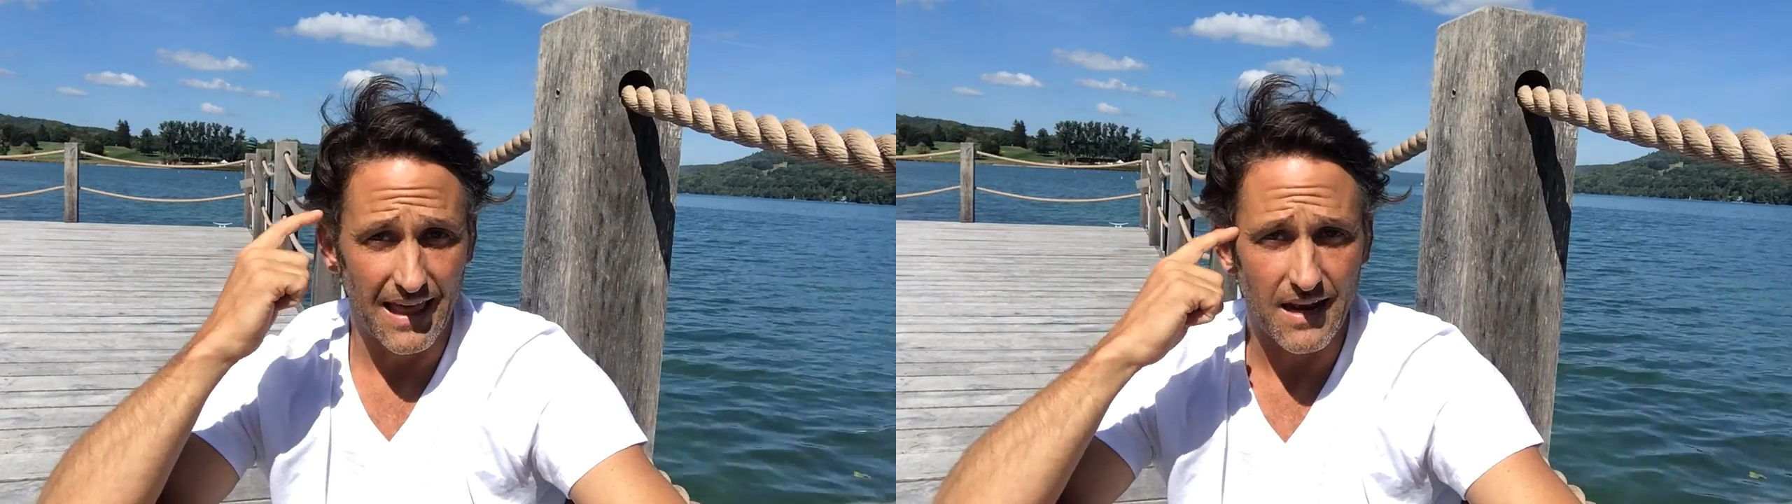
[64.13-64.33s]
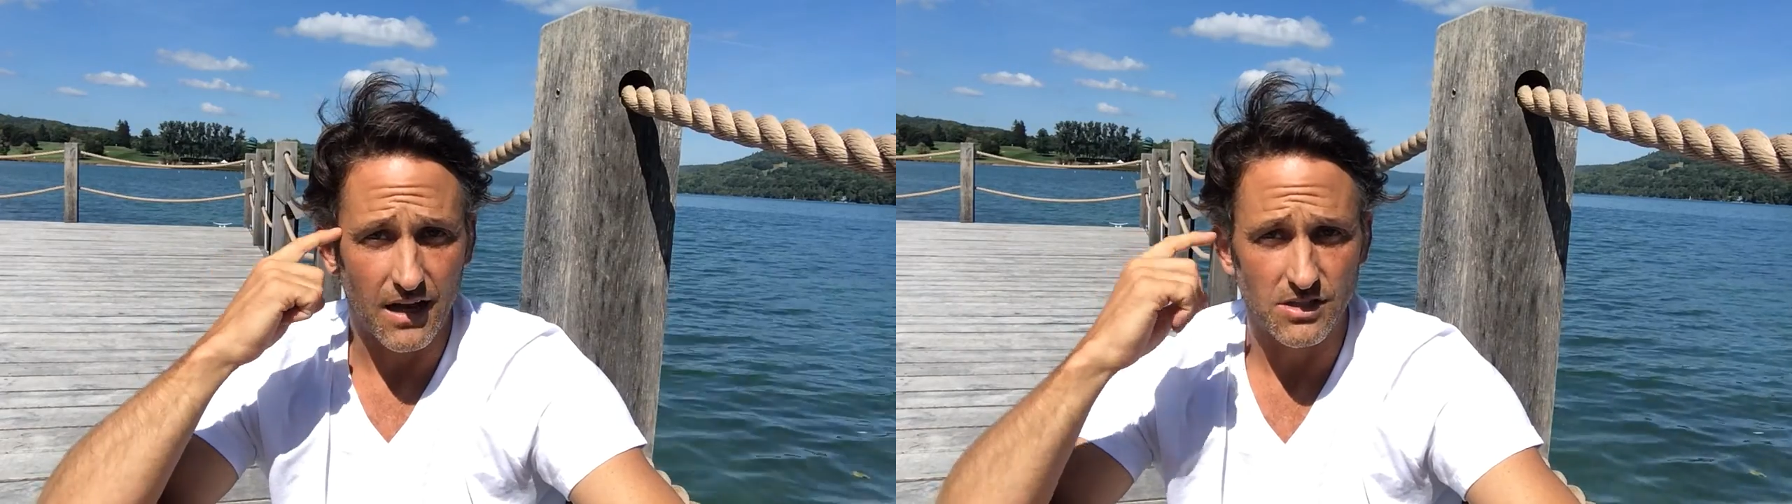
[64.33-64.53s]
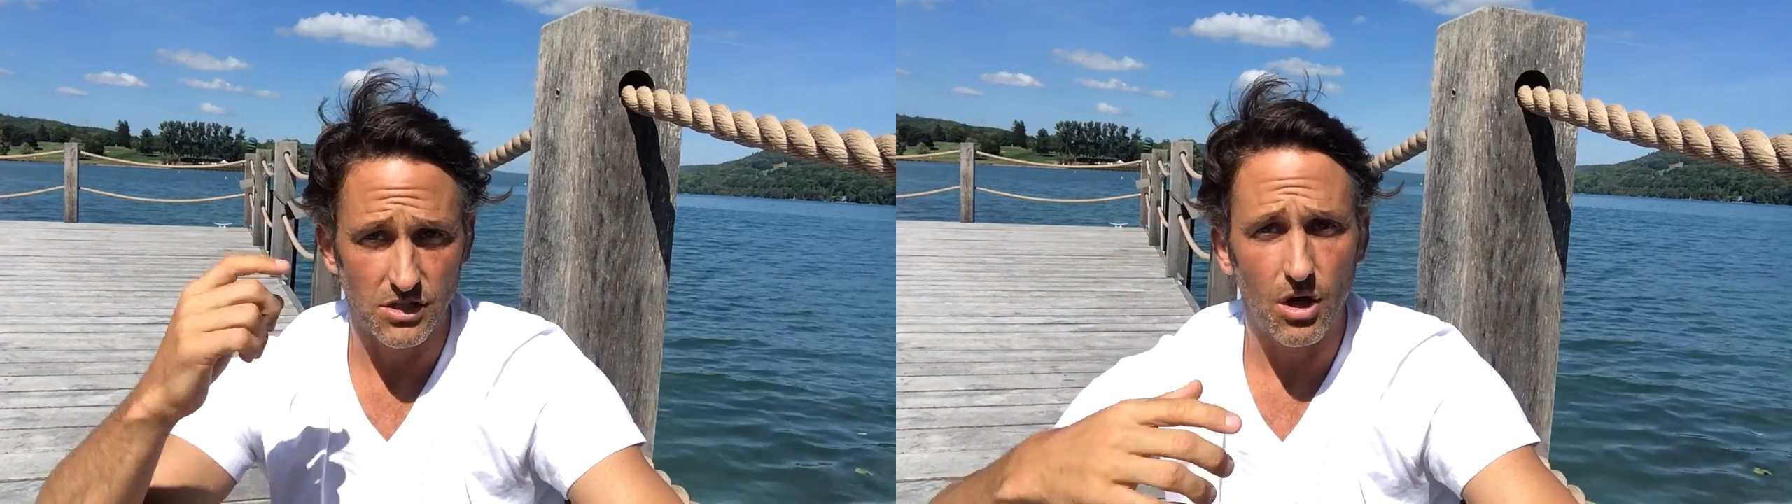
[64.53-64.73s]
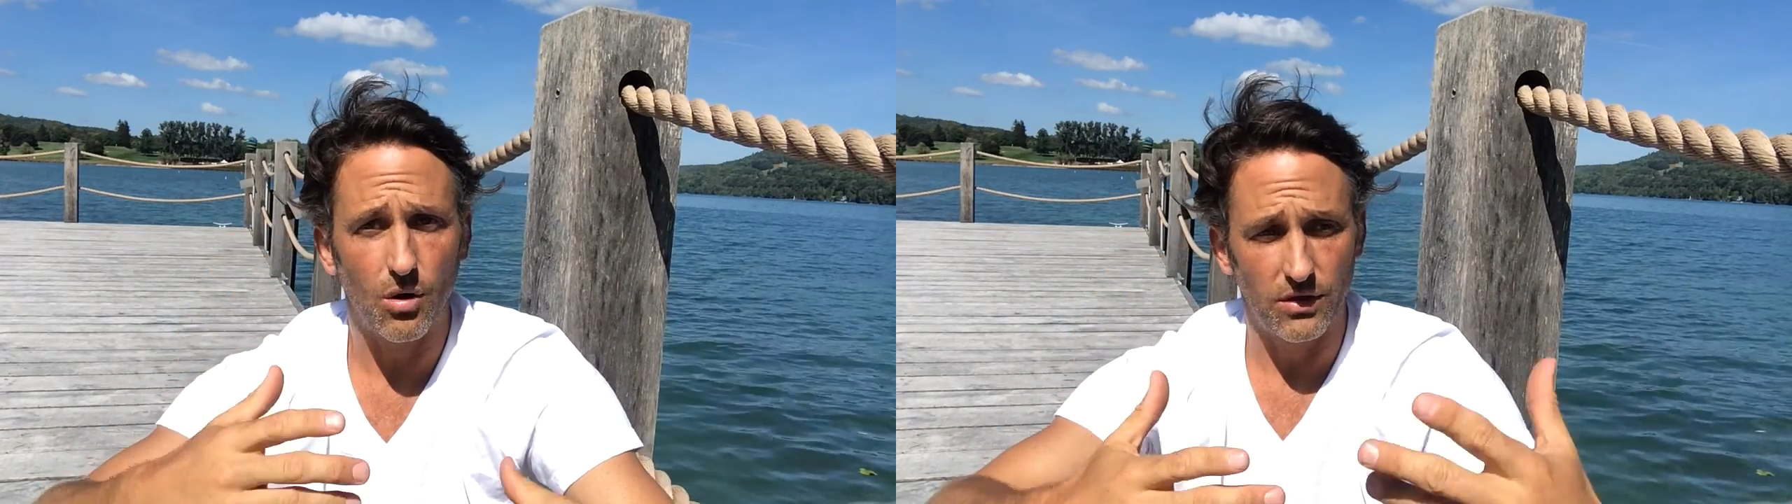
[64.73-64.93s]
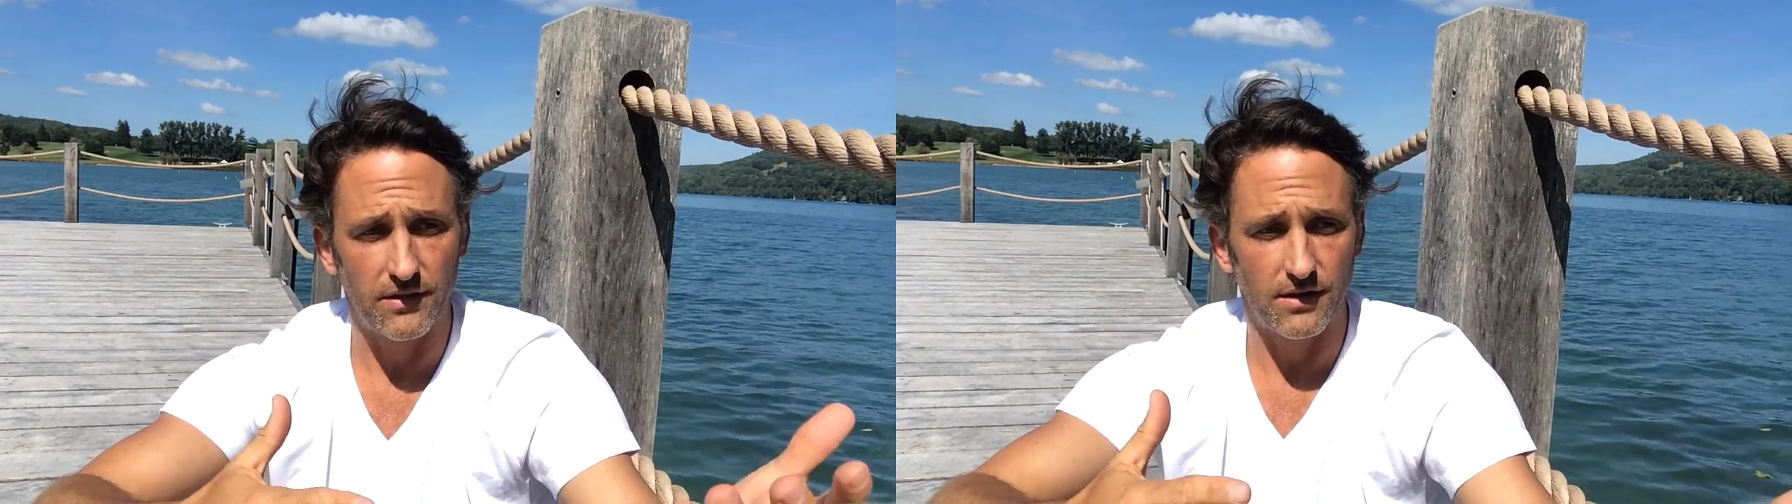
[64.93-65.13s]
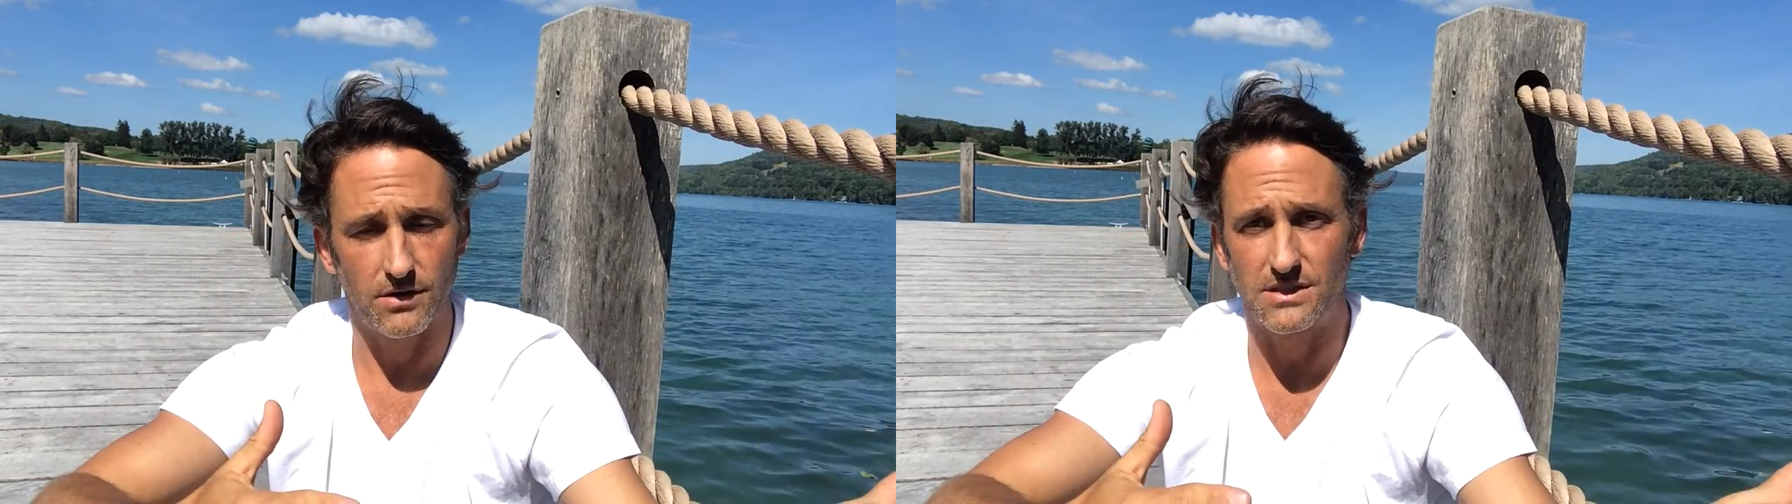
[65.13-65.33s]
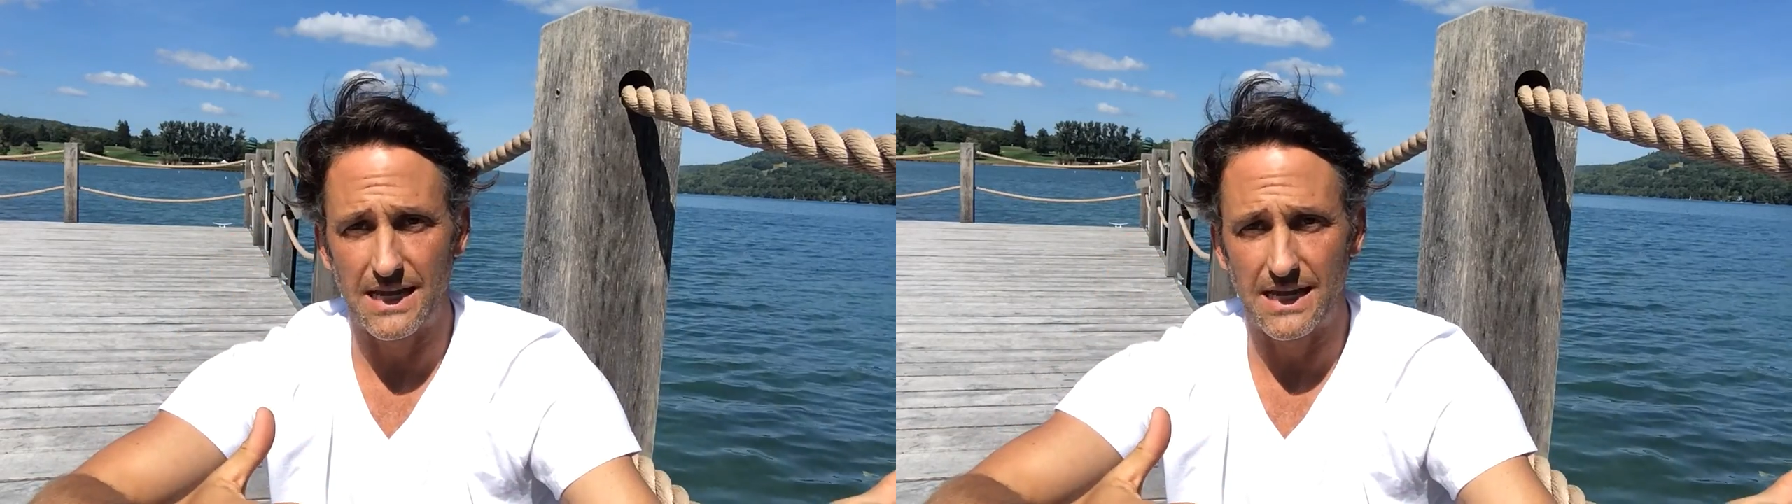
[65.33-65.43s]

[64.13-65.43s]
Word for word: let us know that there's